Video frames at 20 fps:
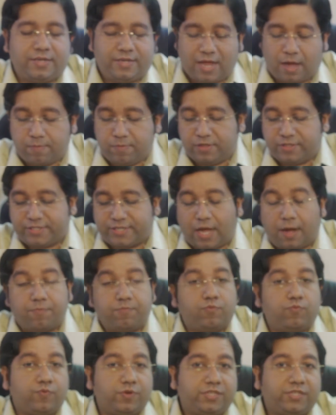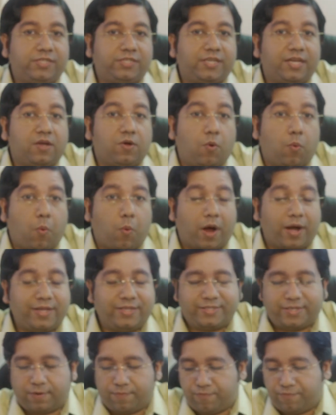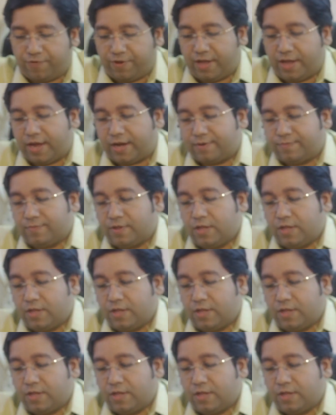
doubles up, which is a worrisome figure.